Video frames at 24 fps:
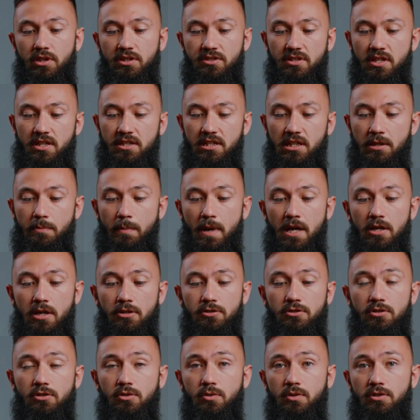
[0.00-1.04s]
axanthic male
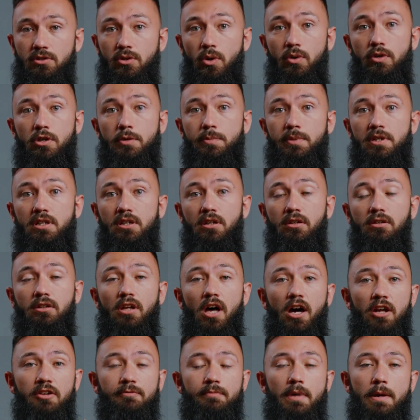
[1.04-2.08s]
to is going to be a
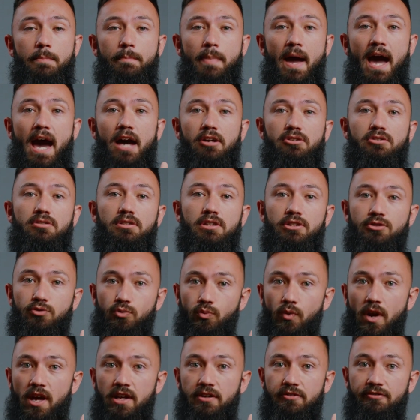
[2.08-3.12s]
lot of my patternless
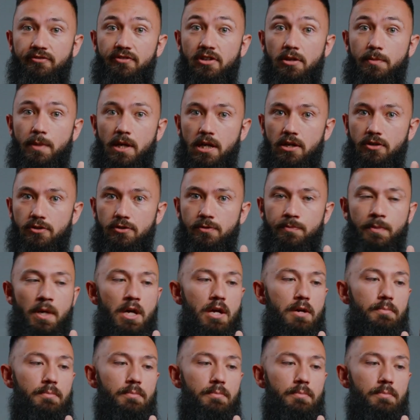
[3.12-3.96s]
red females,